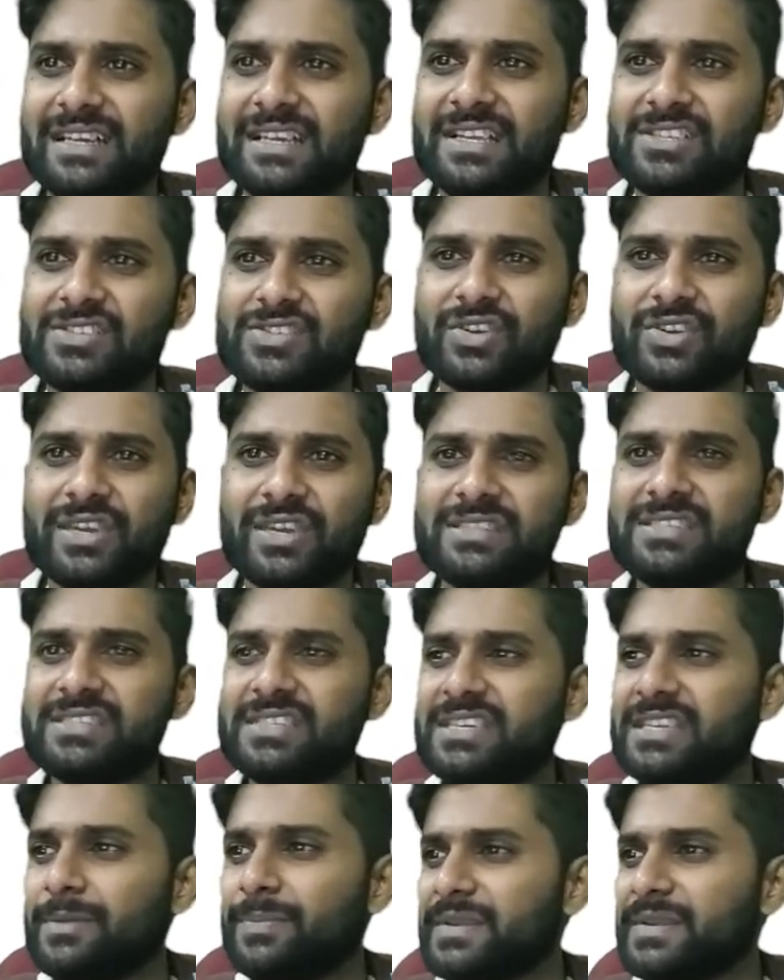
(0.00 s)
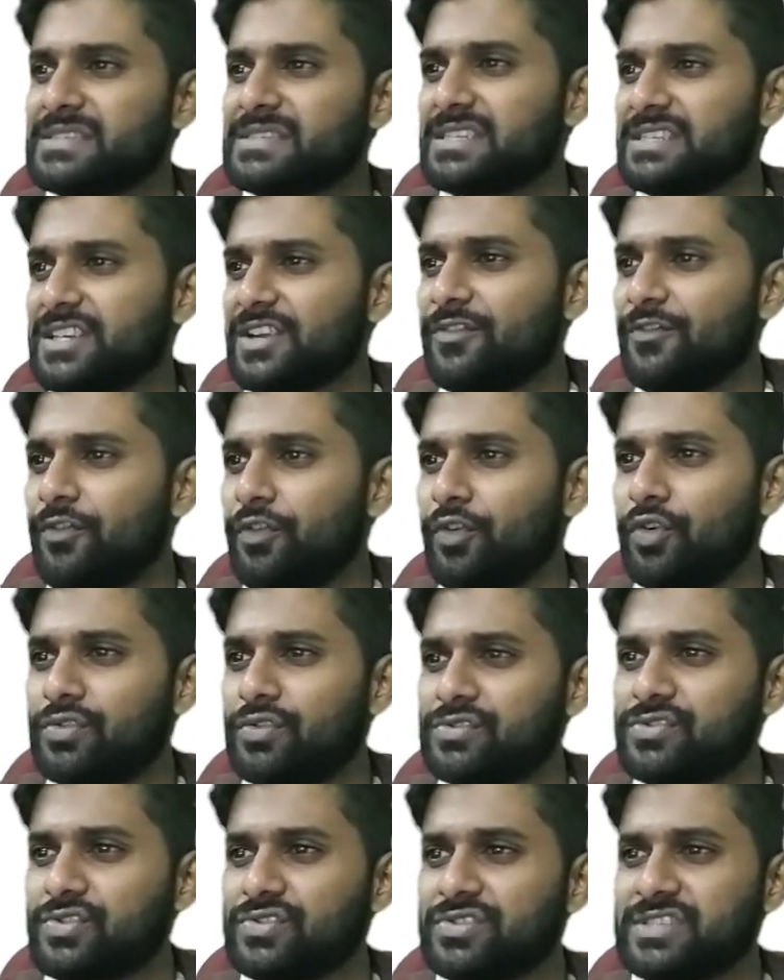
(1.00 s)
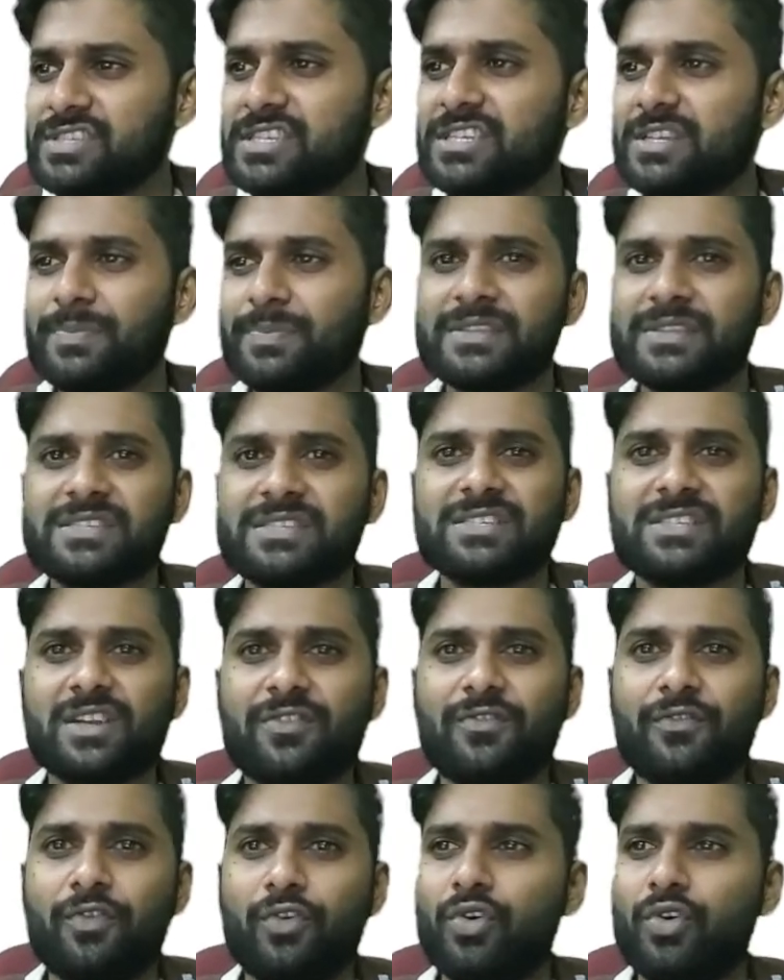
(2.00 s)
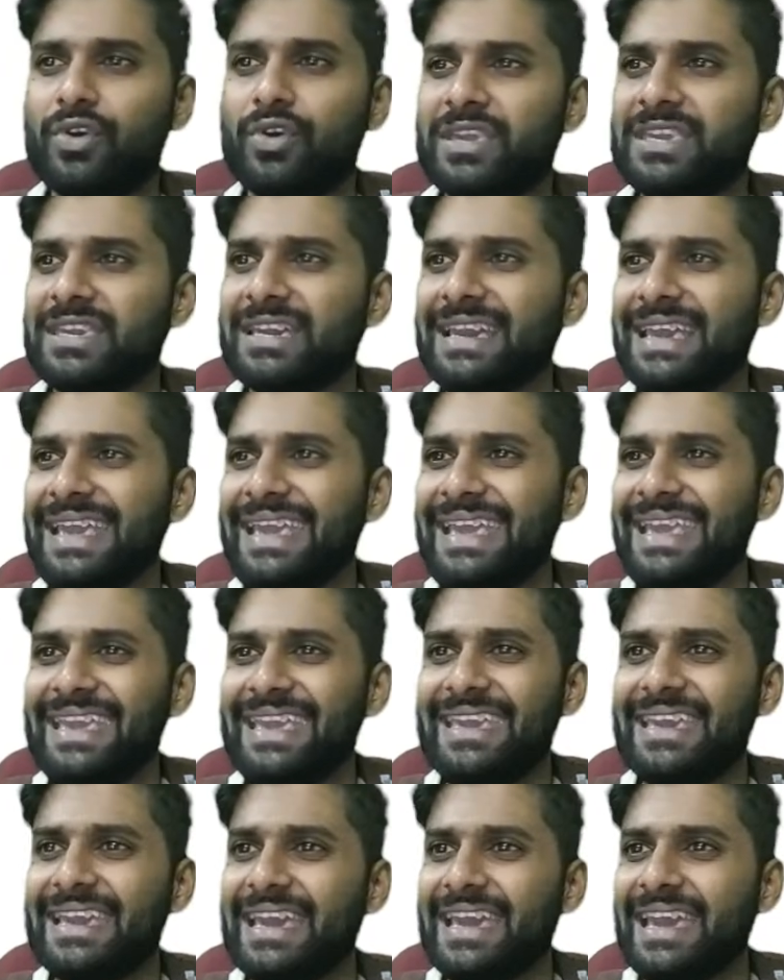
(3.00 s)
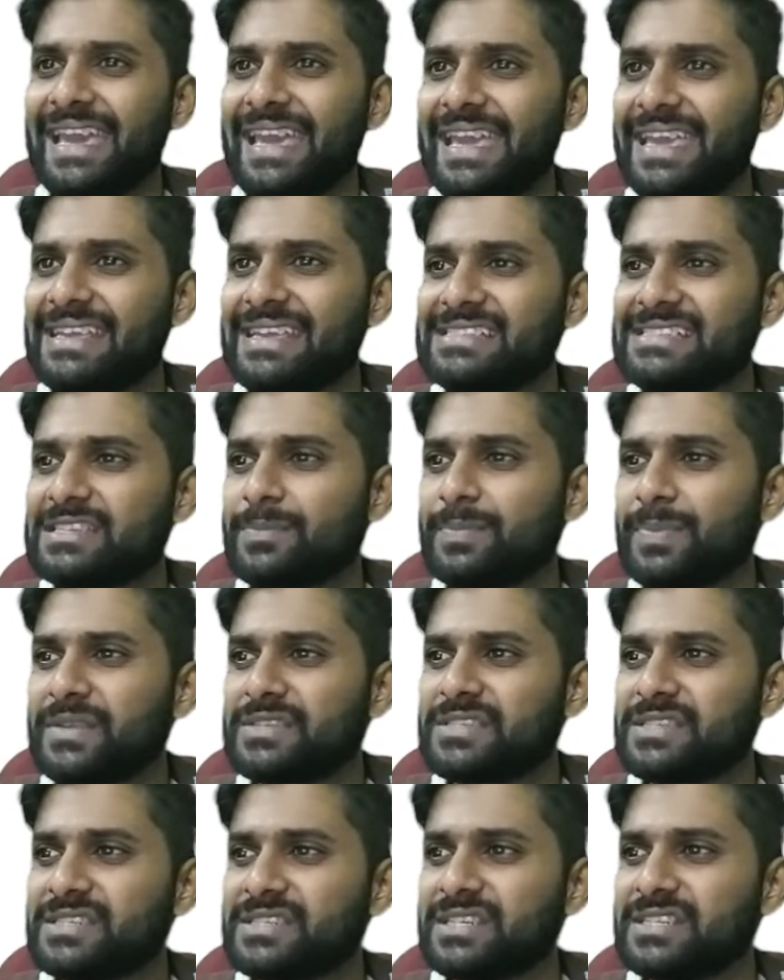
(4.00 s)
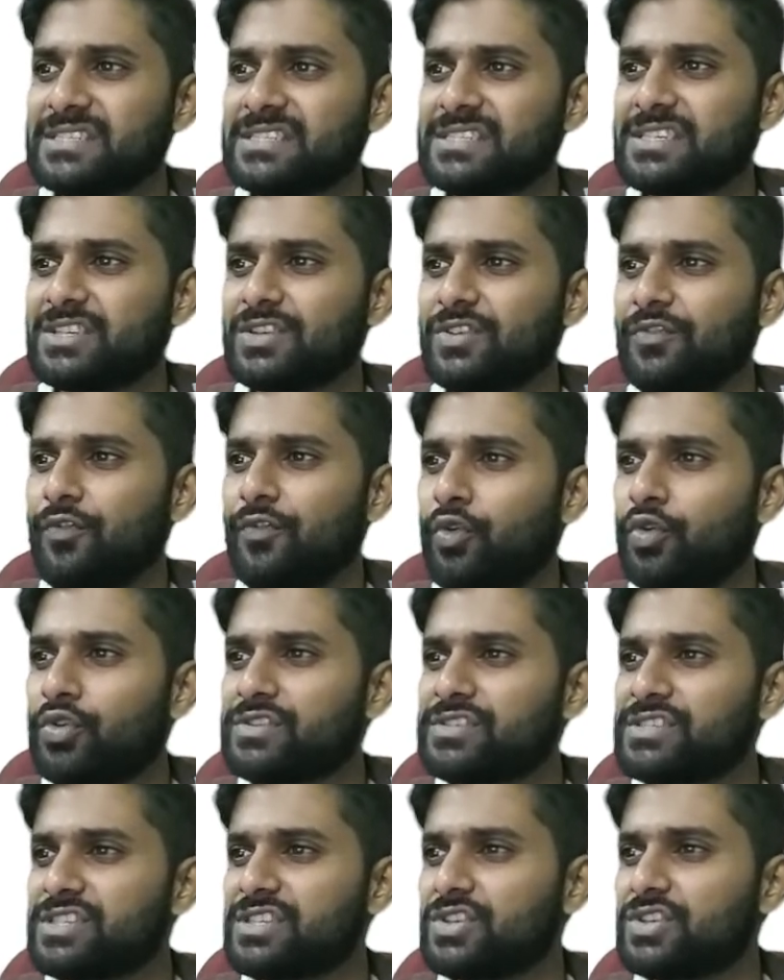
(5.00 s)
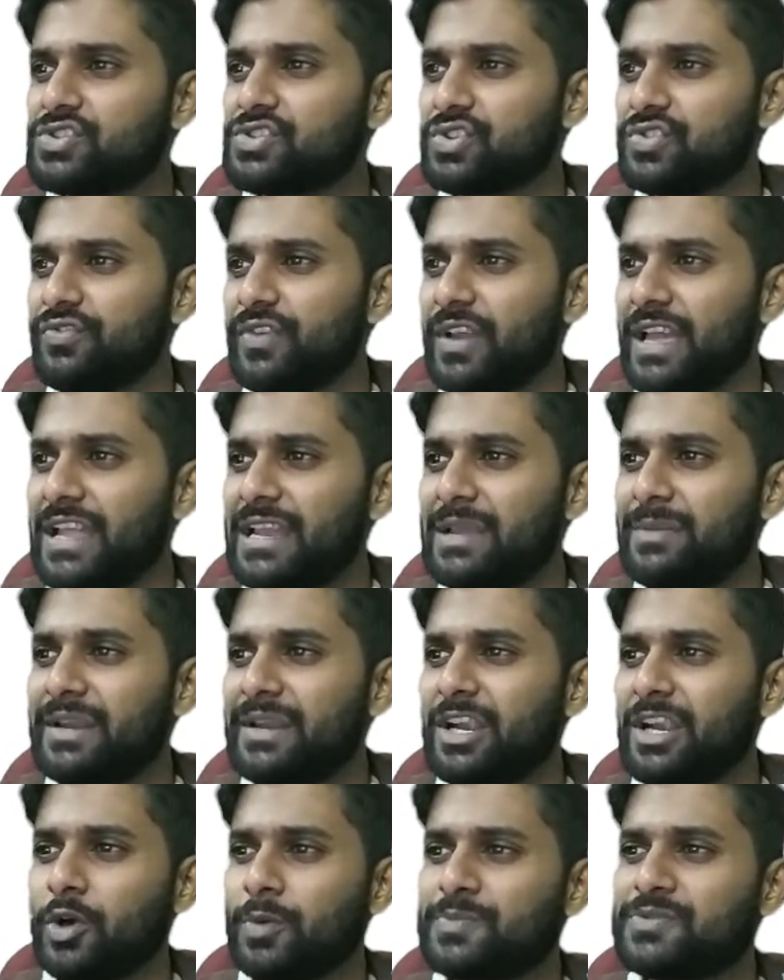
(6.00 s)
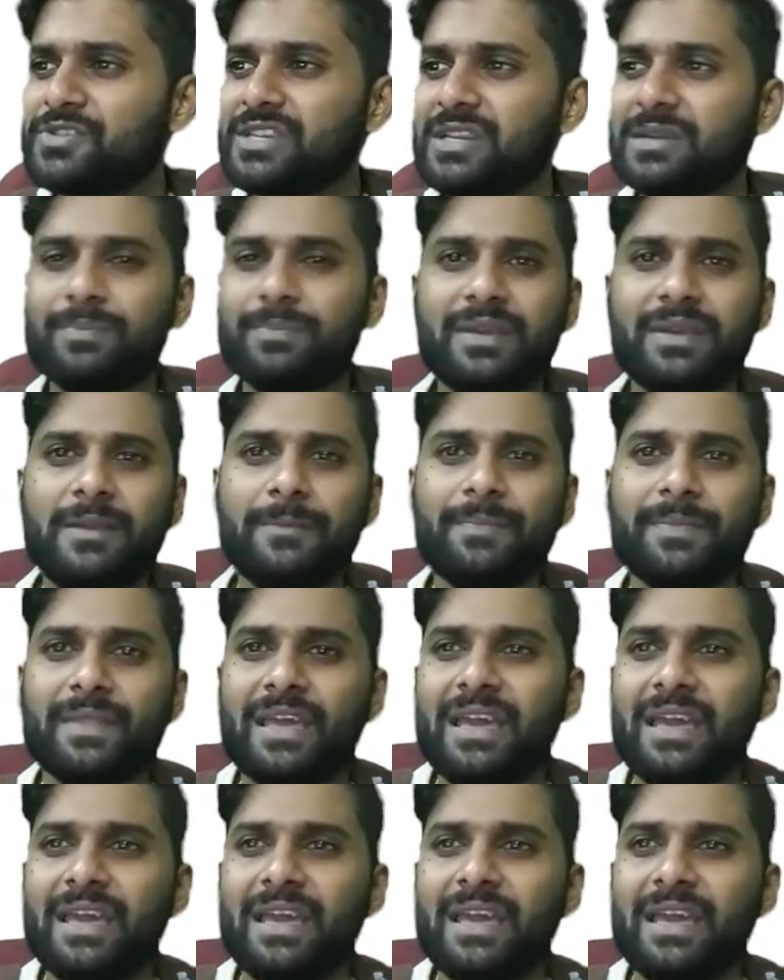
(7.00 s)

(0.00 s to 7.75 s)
So here G represented 4. So G represented 4. Here E. E is represented 0. 4, 0. So eliminate option B.